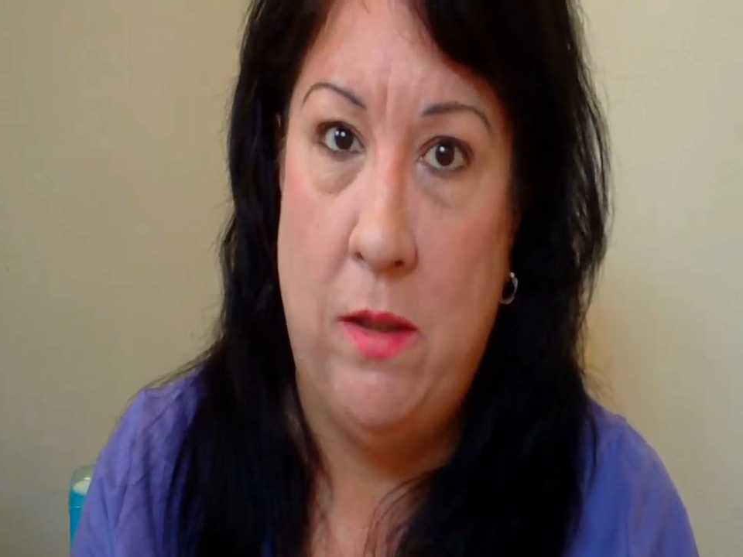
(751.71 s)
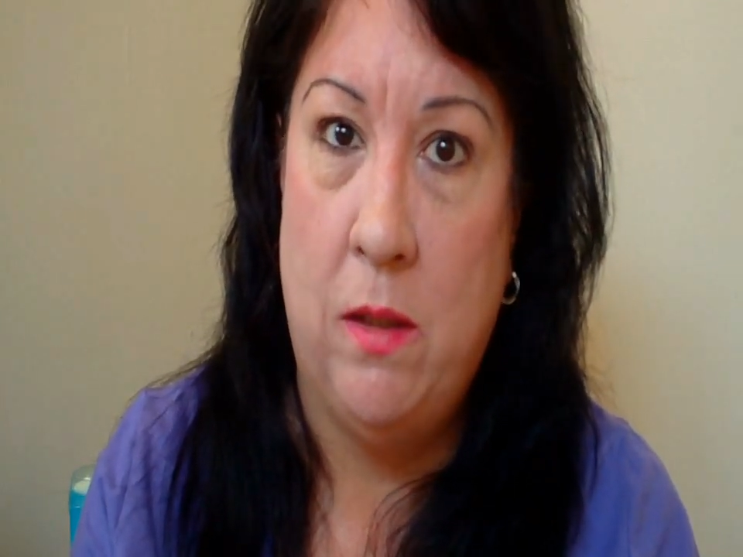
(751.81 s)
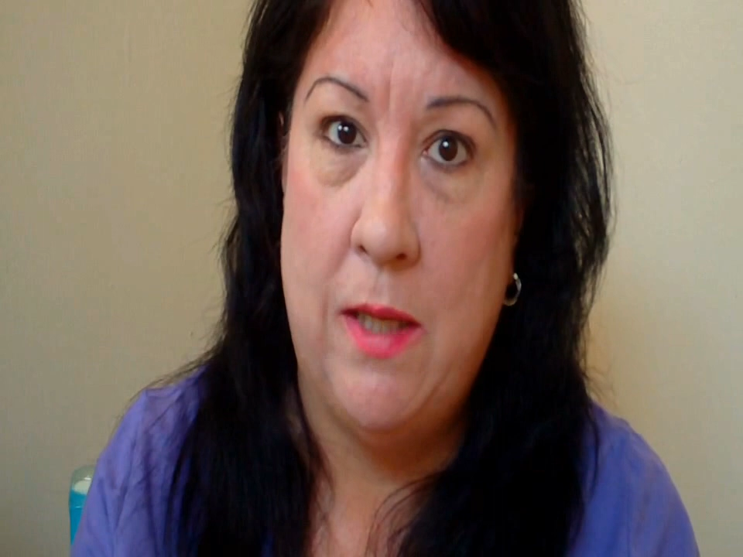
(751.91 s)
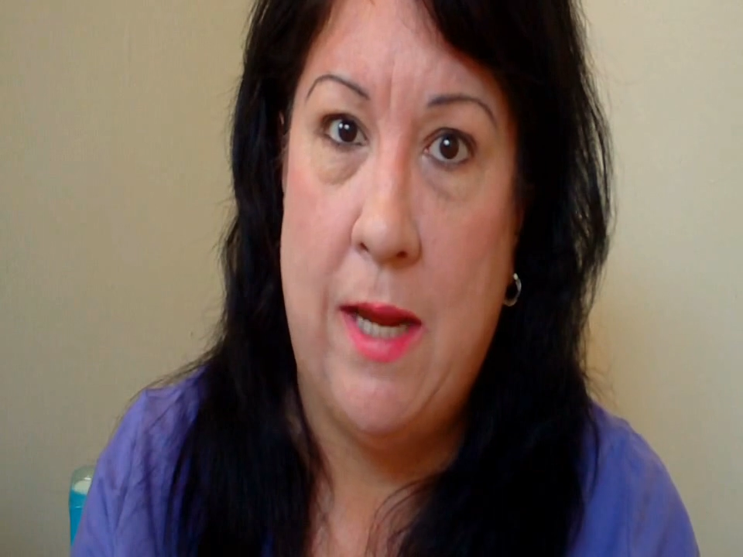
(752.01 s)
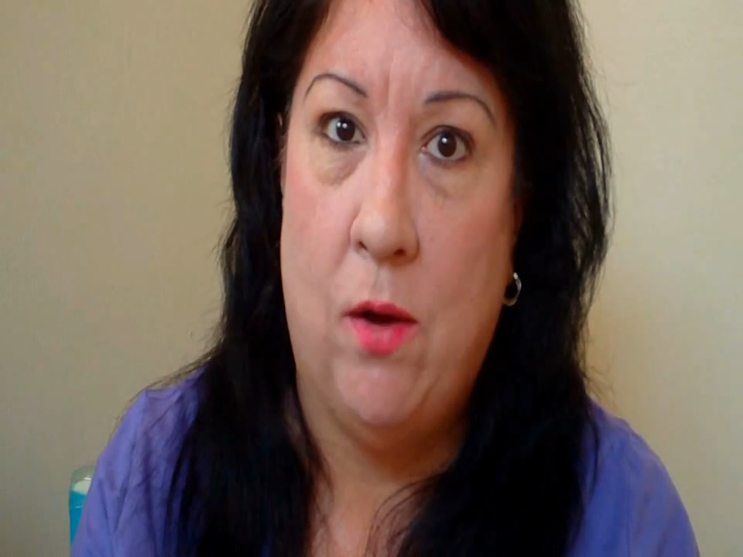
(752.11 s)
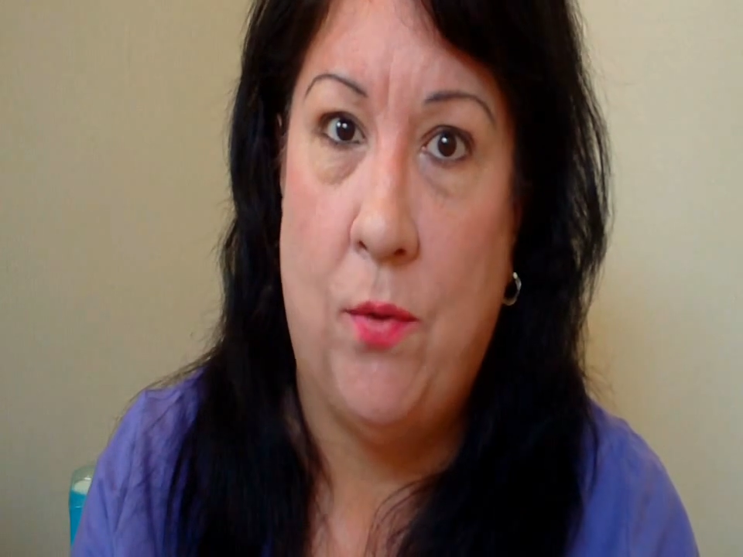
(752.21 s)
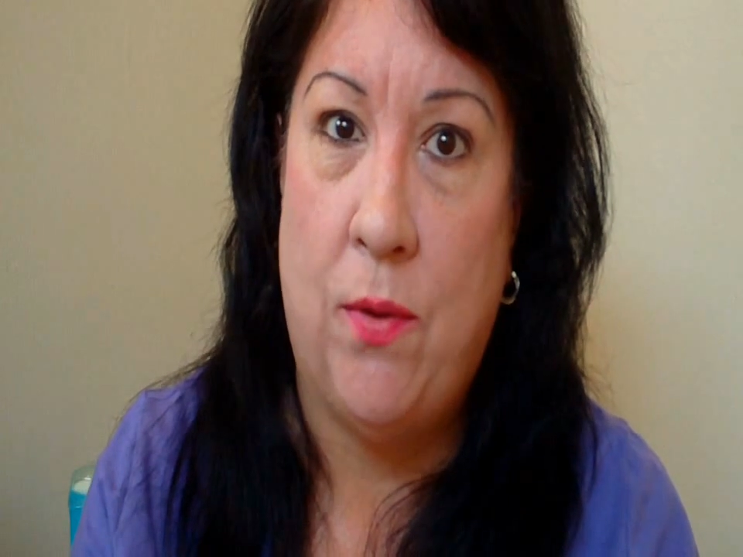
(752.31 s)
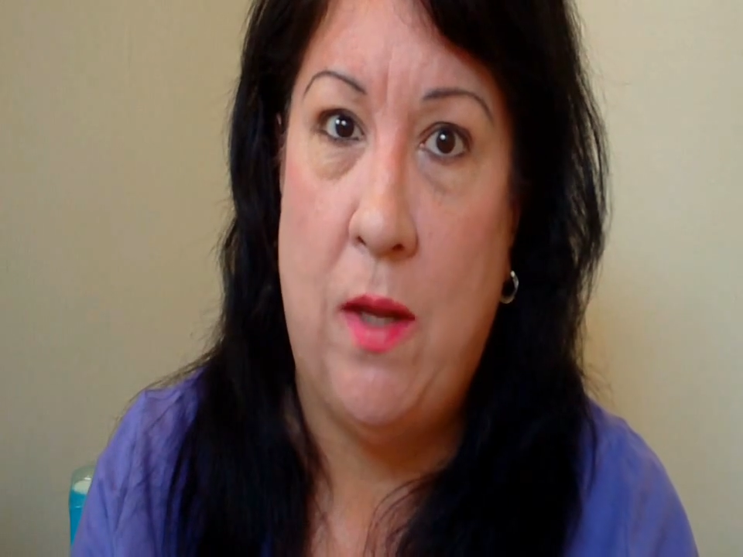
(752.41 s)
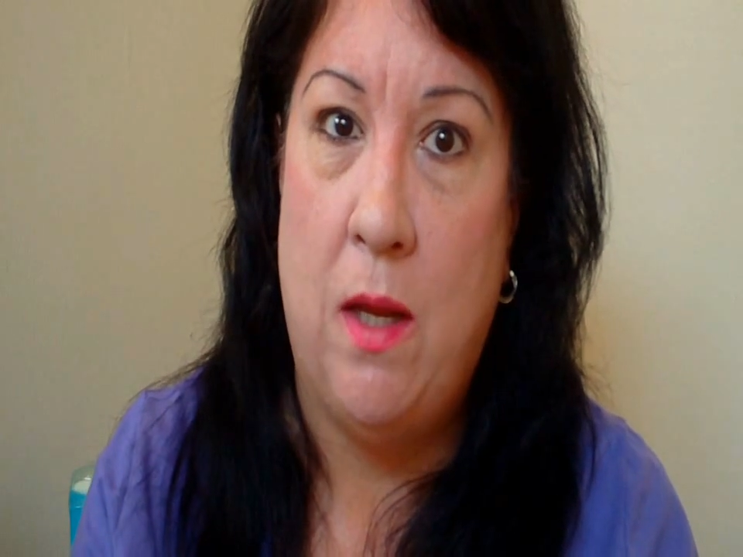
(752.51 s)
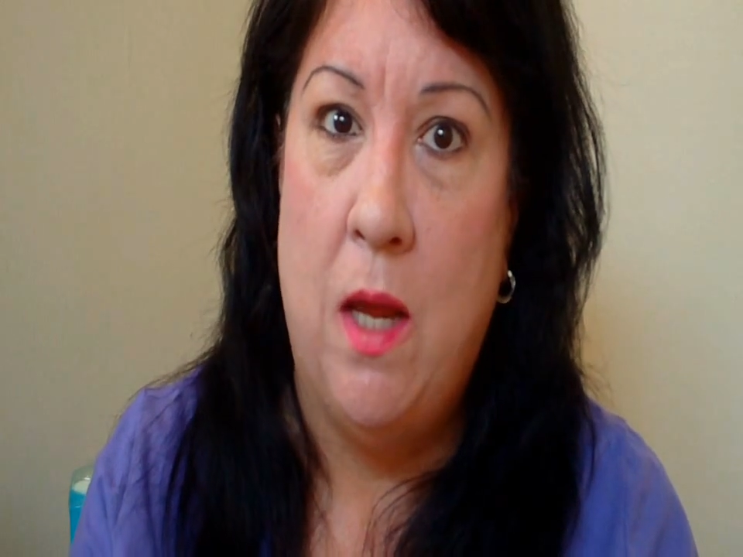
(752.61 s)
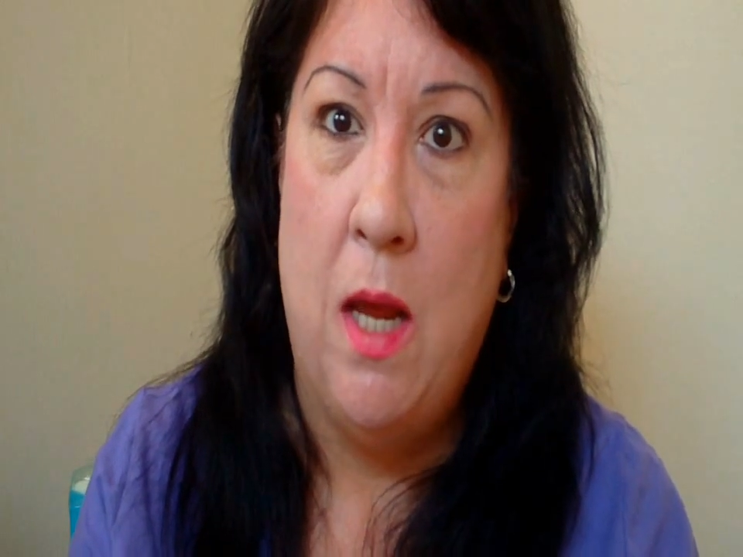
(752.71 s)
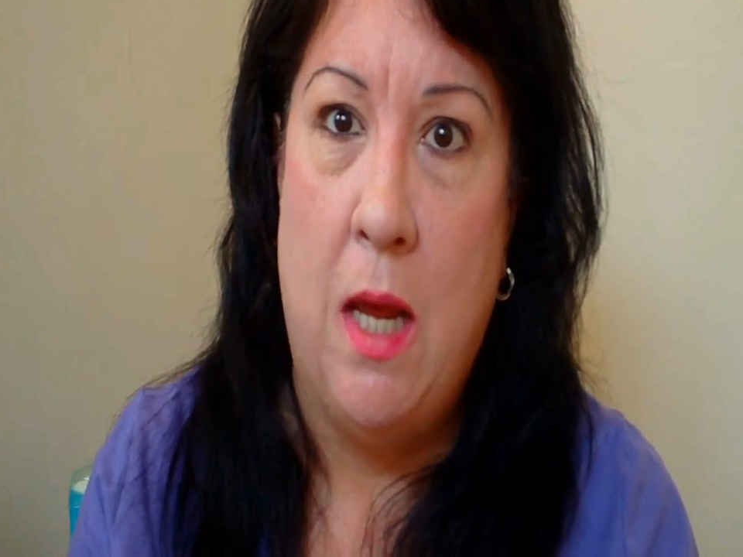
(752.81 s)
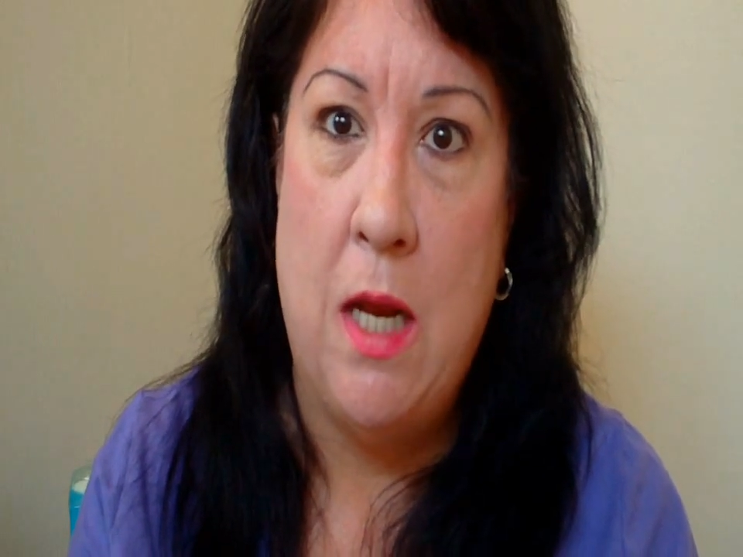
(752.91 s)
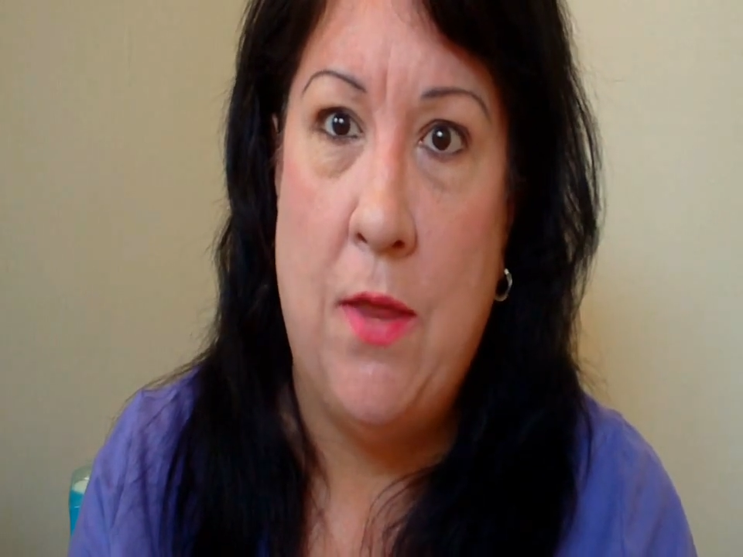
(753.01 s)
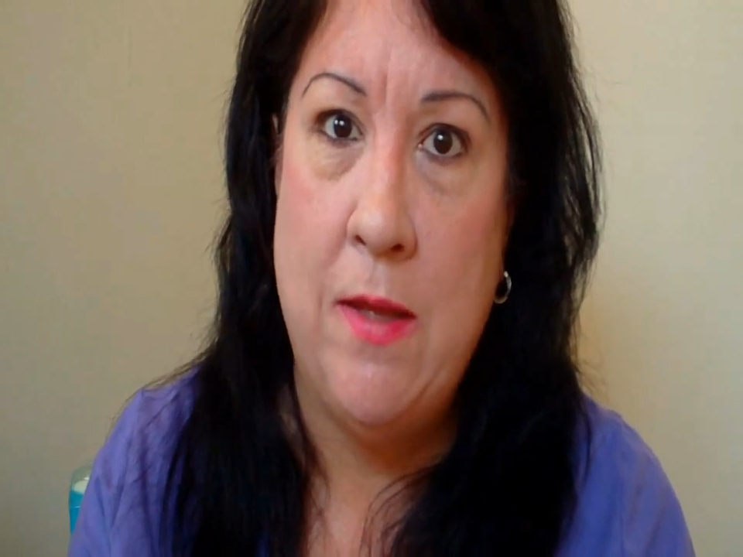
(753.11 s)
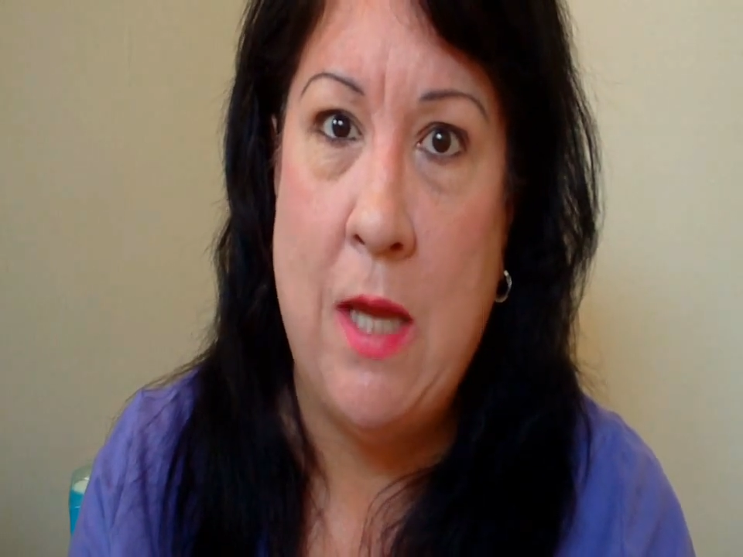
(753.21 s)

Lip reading: mentally healthy. And